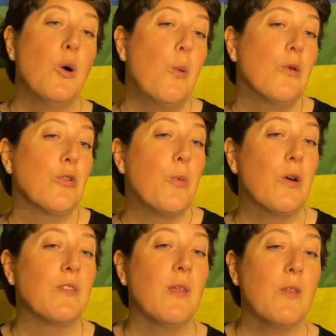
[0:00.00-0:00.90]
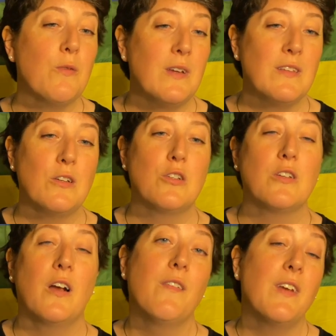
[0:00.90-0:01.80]
which reports on the
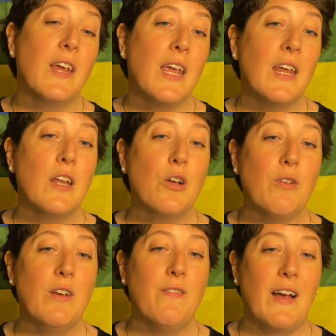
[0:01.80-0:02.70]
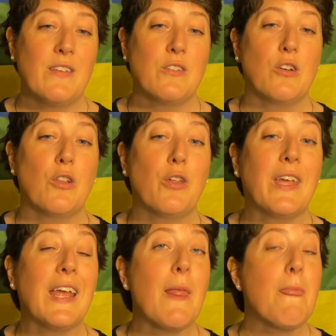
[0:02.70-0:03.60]
research of Diana Green Foster,
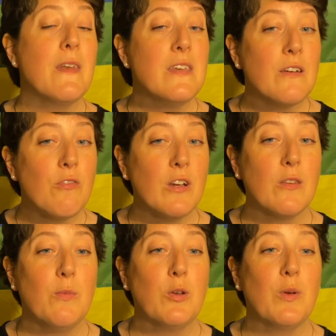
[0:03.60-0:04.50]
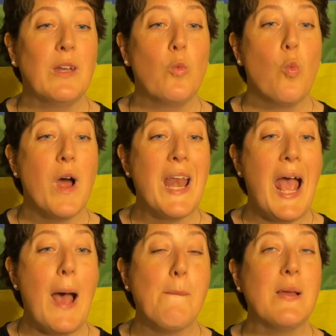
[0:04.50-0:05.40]
looking at the difference between what
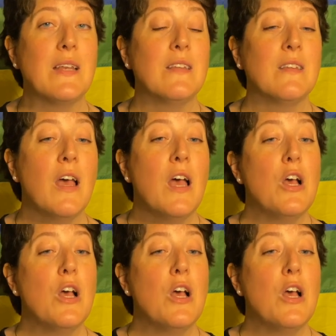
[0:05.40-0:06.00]
happens